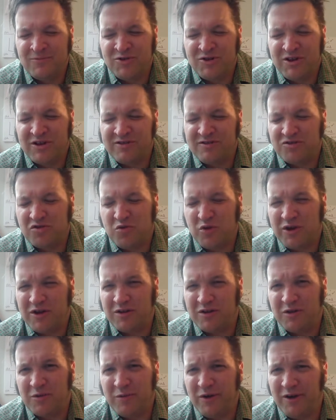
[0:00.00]
She has a
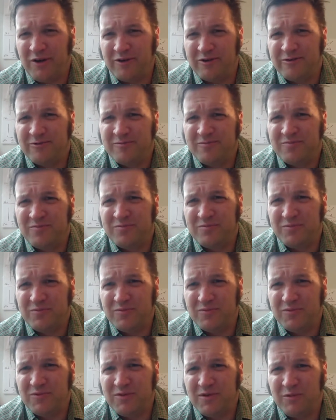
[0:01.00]
twinkle about her,
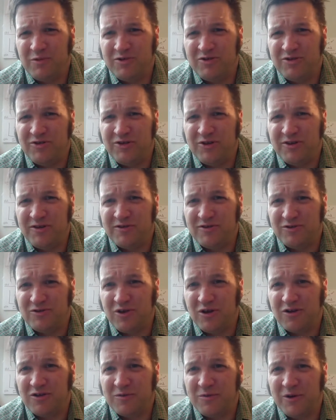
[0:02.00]
and when she thinks or
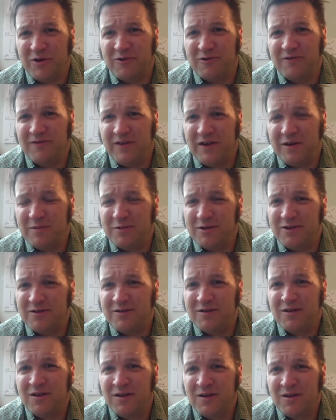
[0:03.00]
talks about her family,
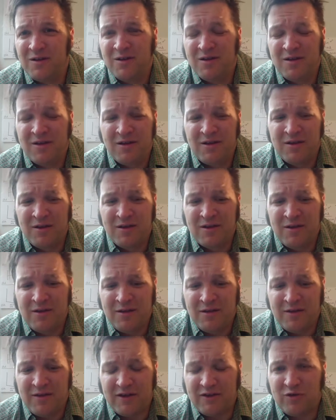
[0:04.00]

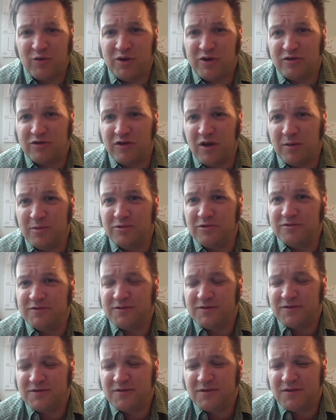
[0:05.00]
that twinkle
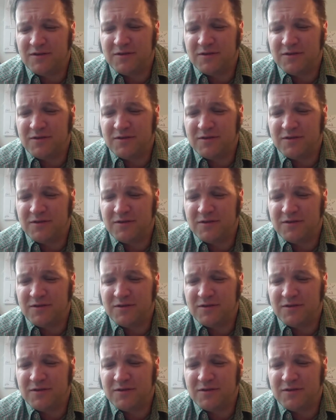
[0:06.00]
doubles.